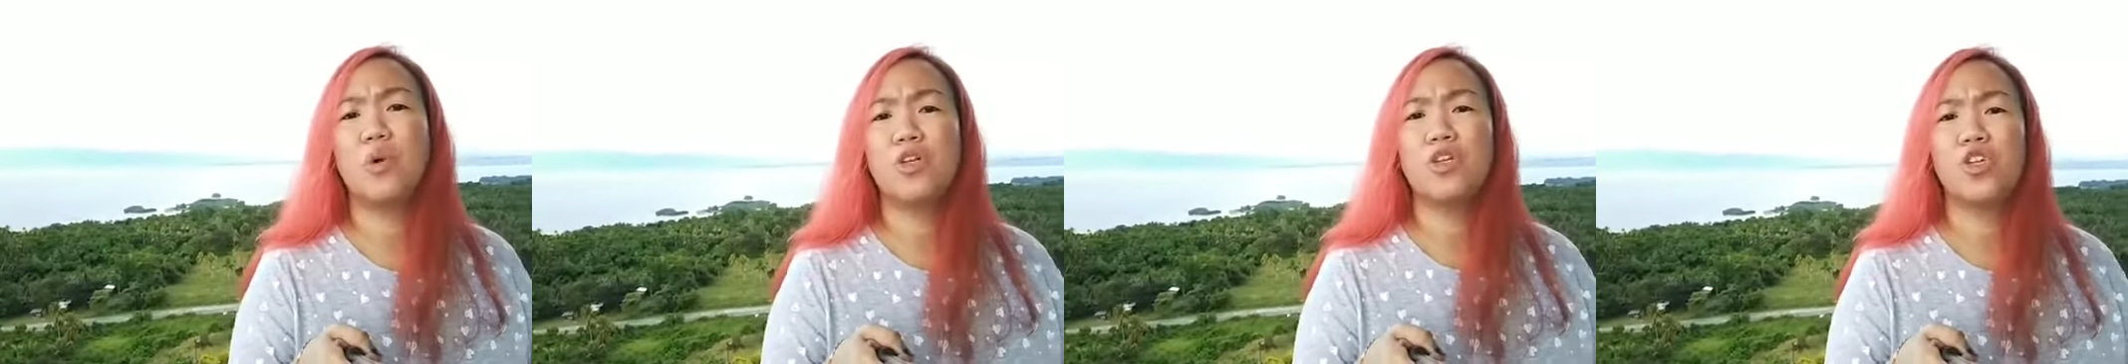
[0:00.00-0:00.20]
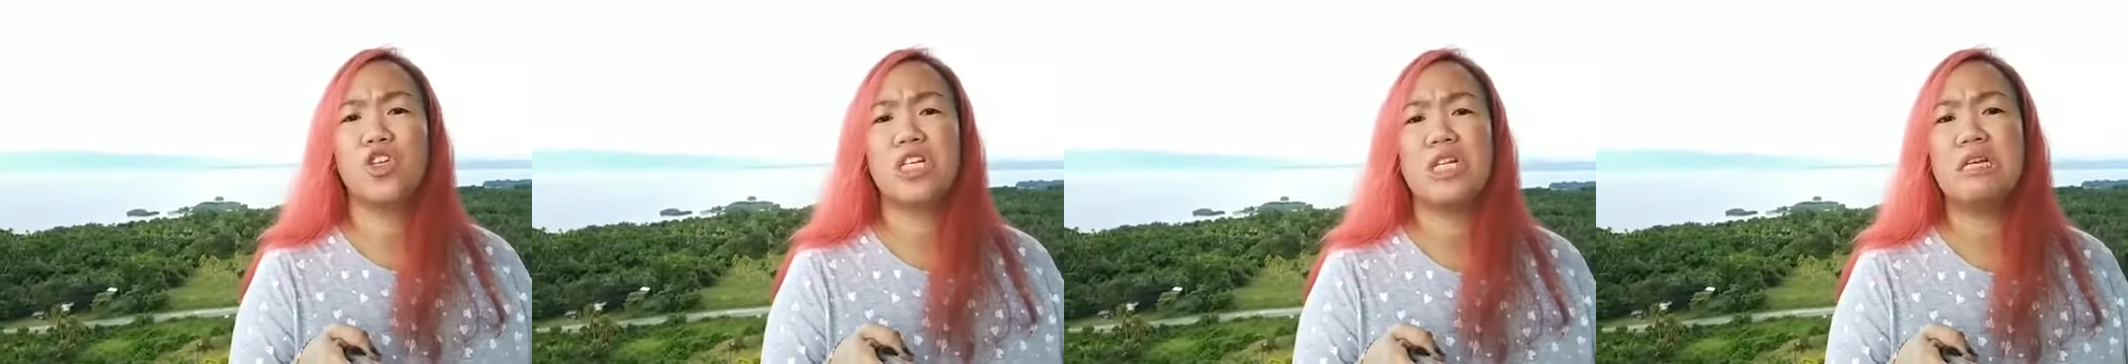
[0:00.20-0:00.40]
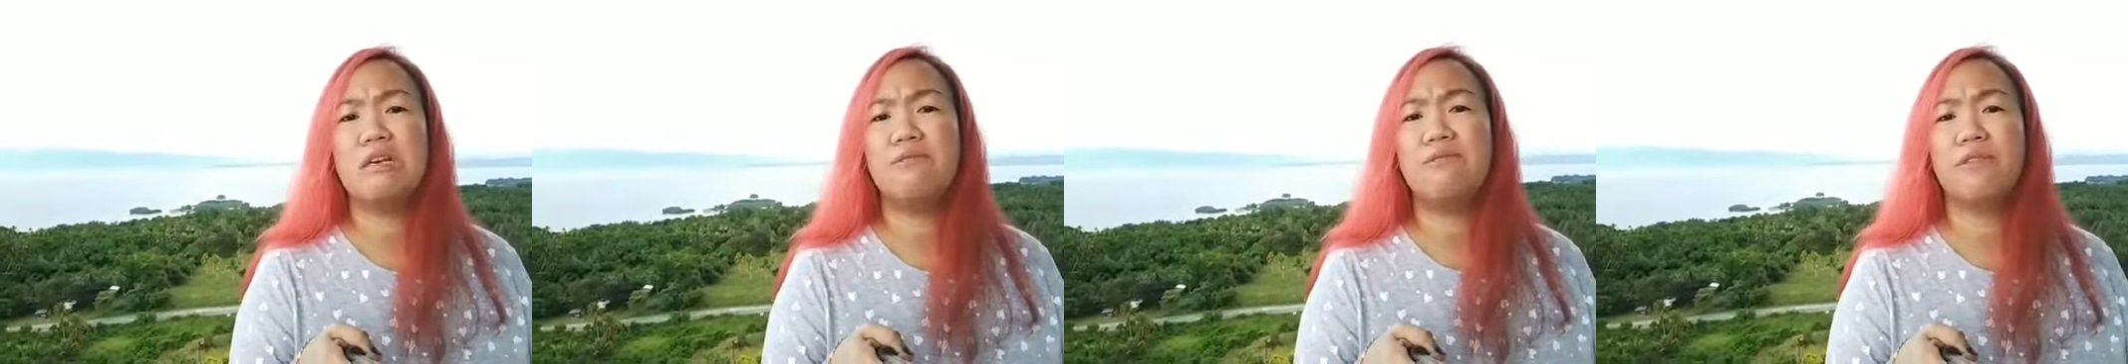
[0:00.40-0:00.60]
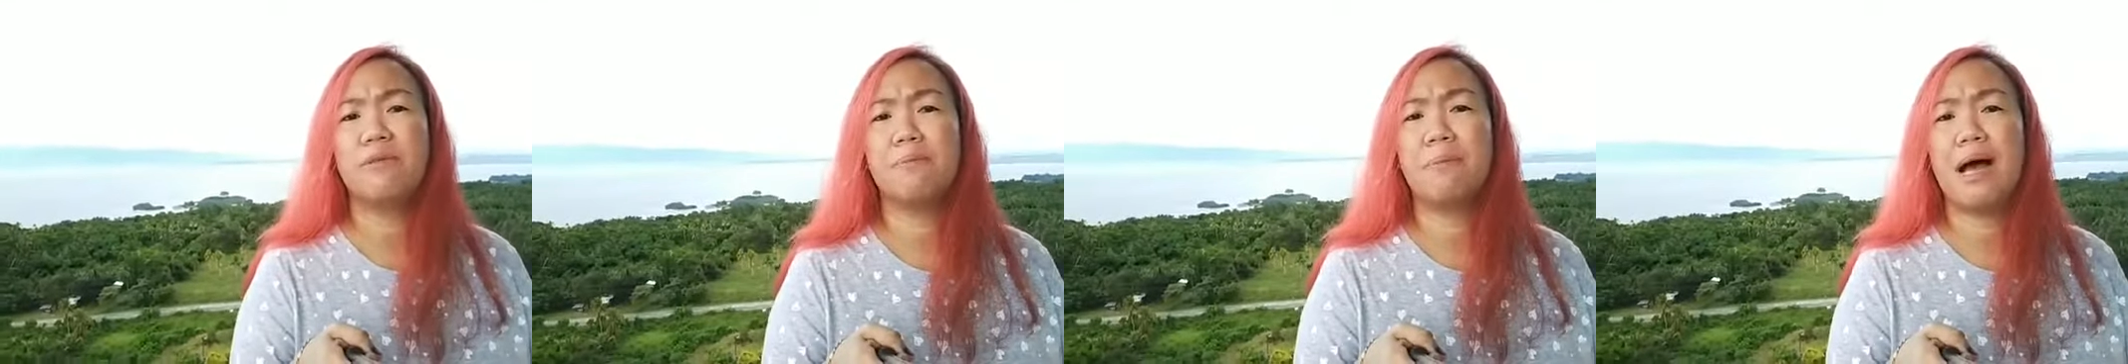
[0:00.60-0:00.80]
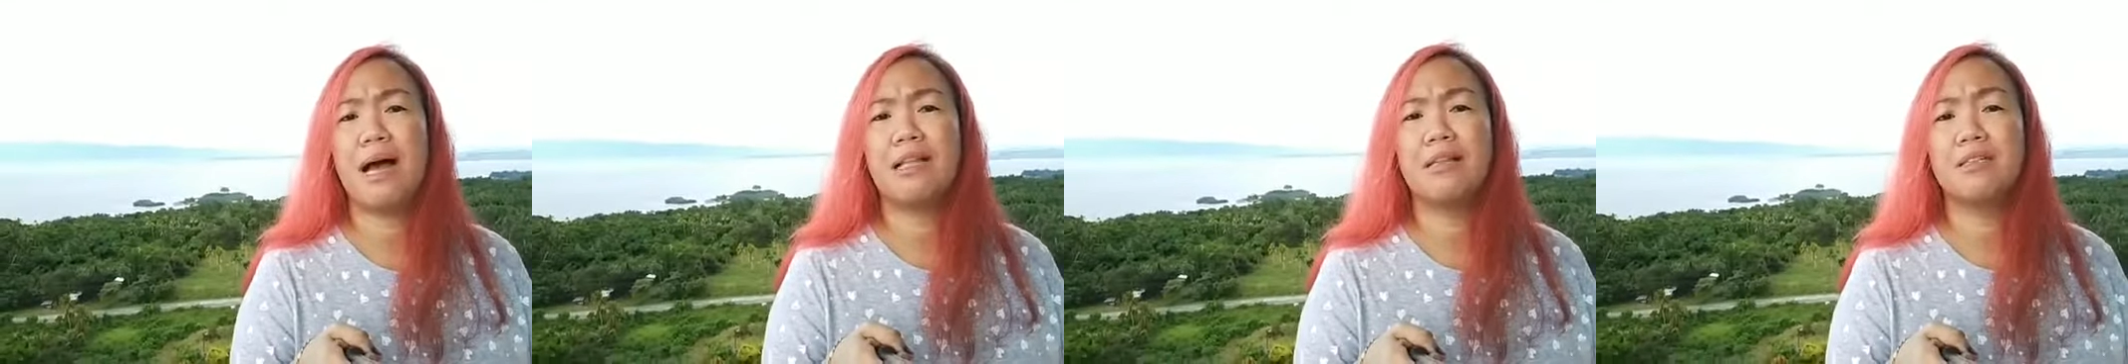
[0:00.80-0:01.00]
achieve the
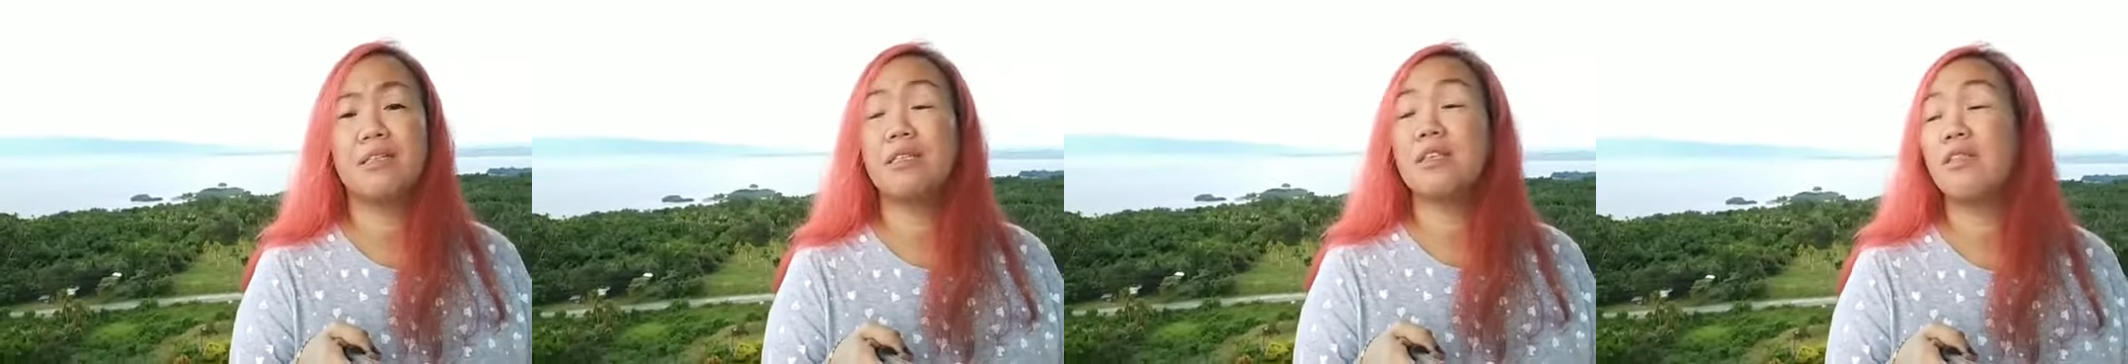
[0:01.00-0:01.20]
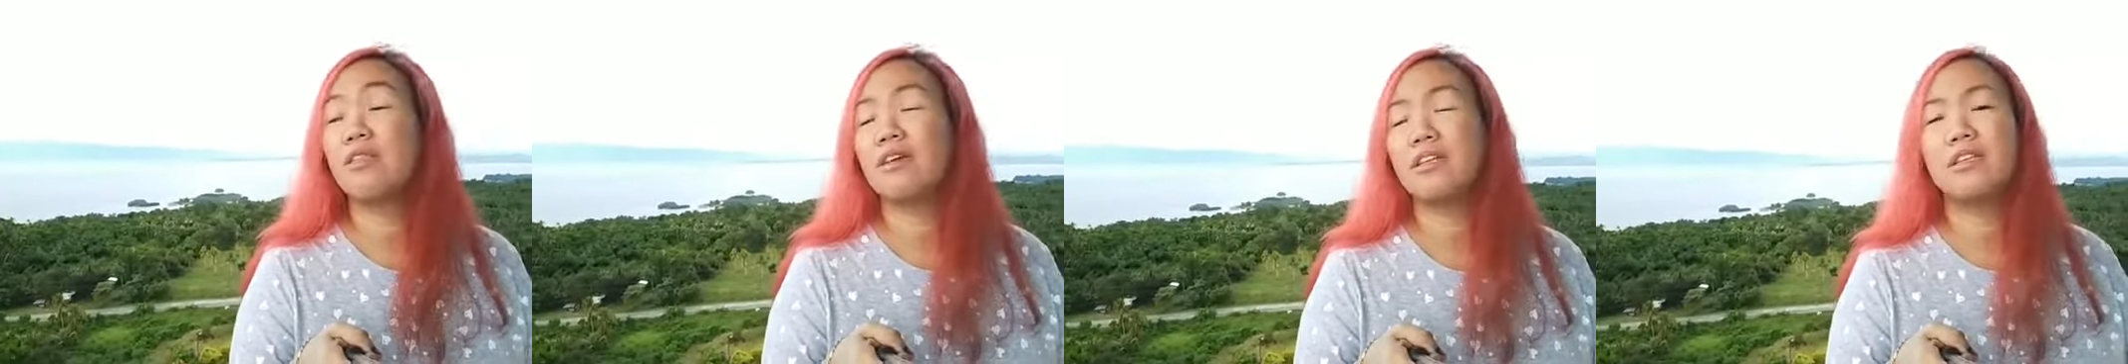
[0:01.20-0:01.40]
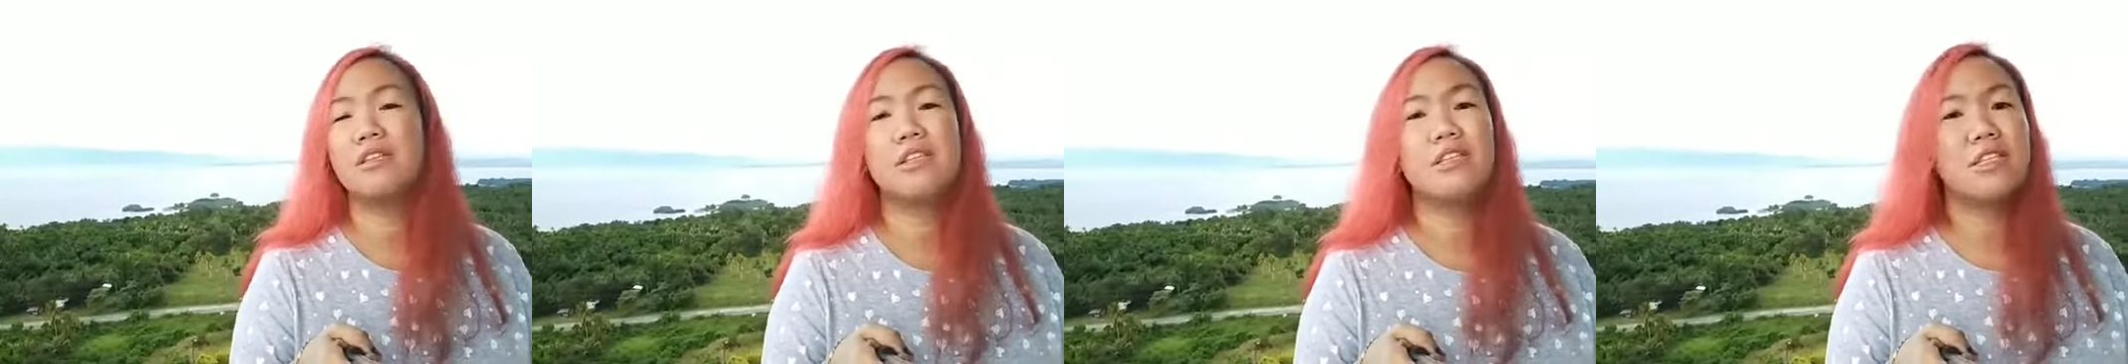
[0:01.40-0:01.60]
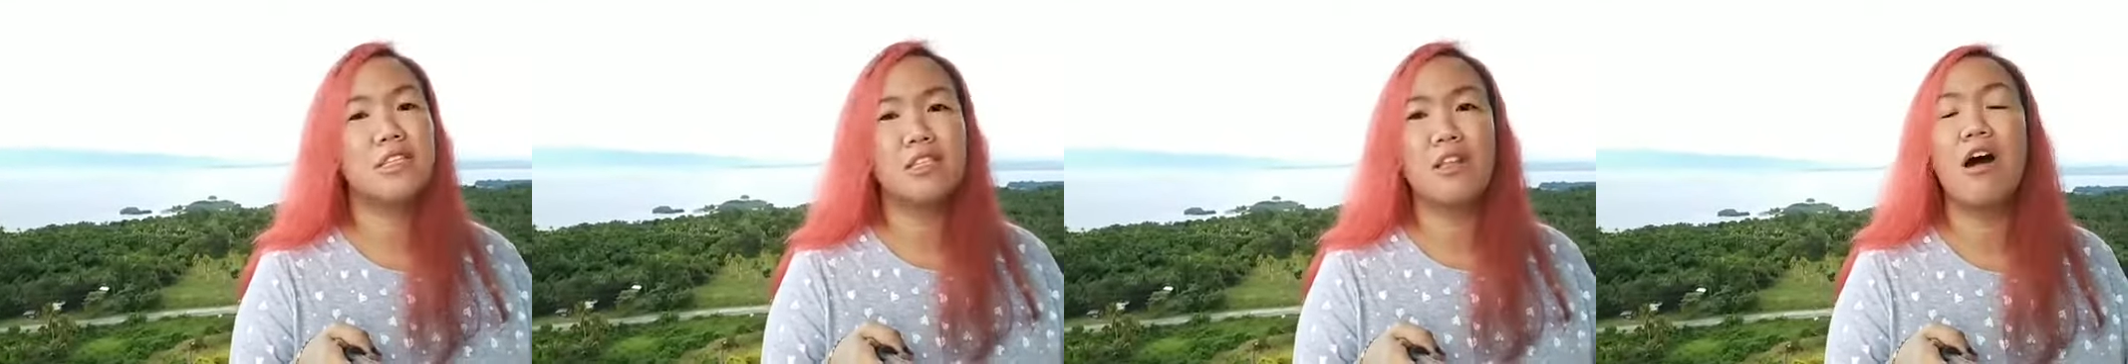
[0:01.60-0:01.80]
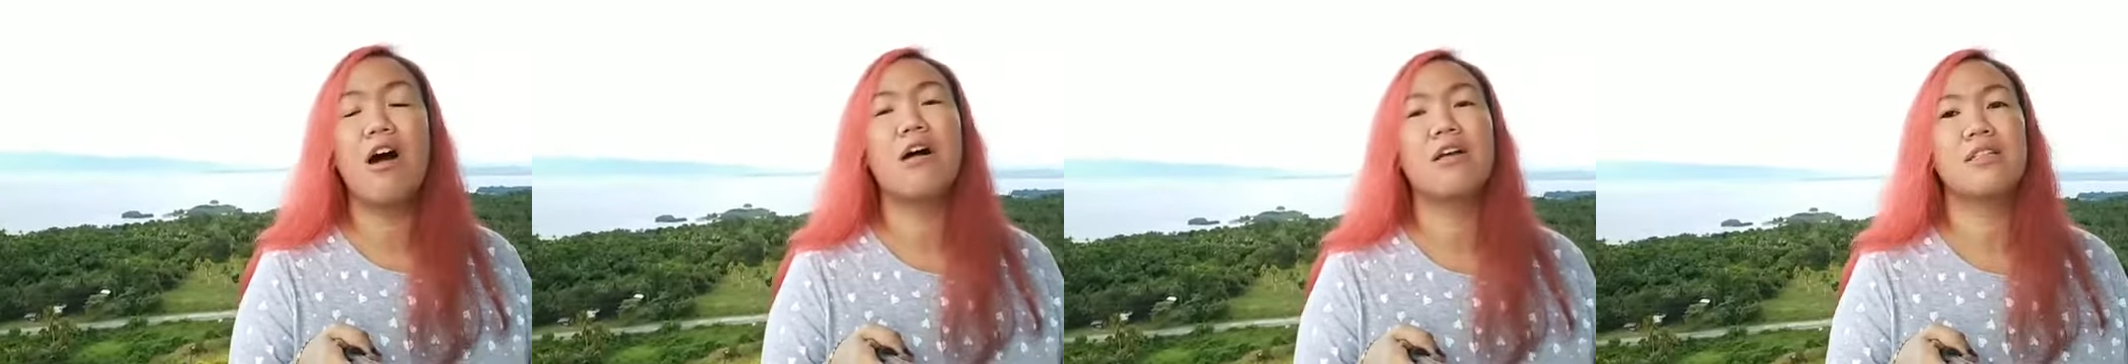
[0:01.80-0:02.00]
balance that does
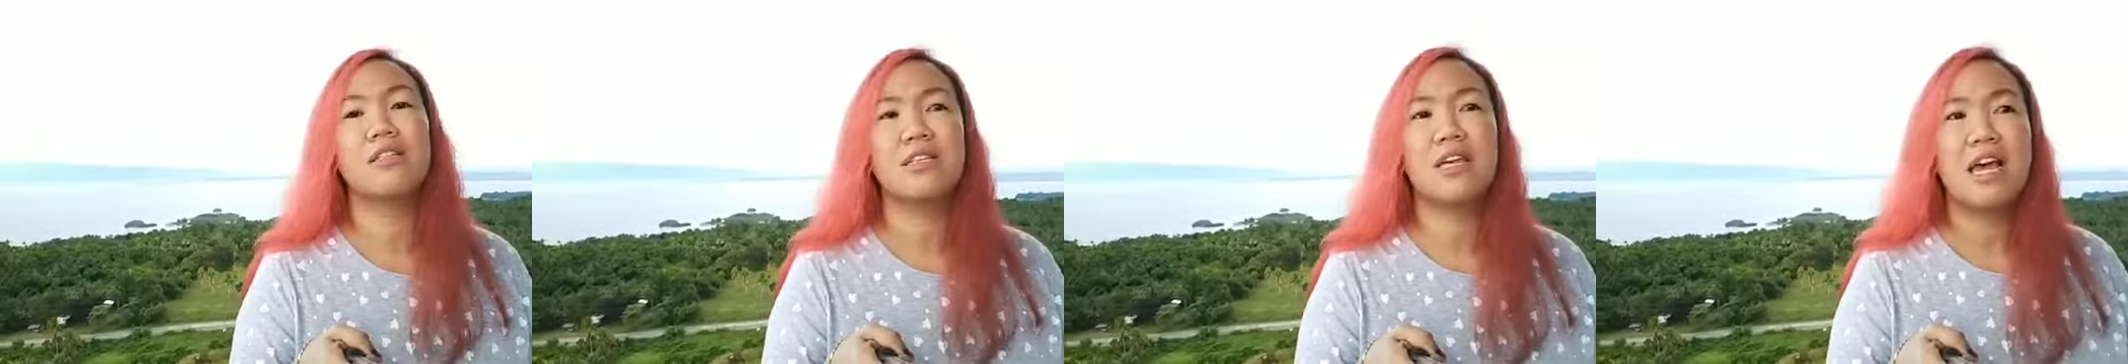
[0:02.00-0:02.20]
not